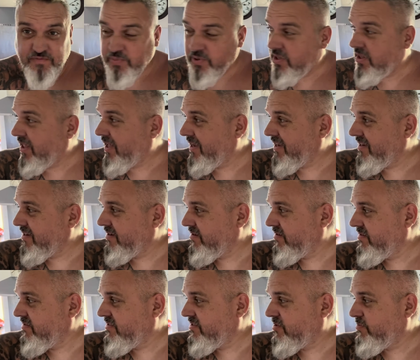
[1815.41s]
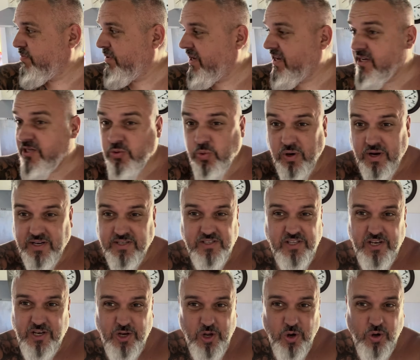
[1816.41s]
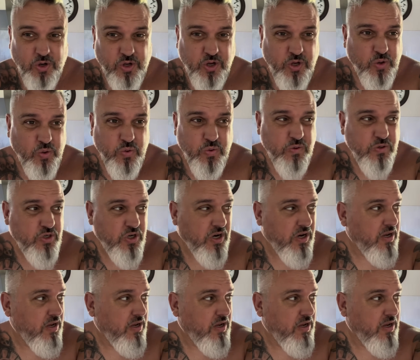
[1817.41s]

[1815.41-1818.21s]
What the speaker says: but like space wise they're not huge,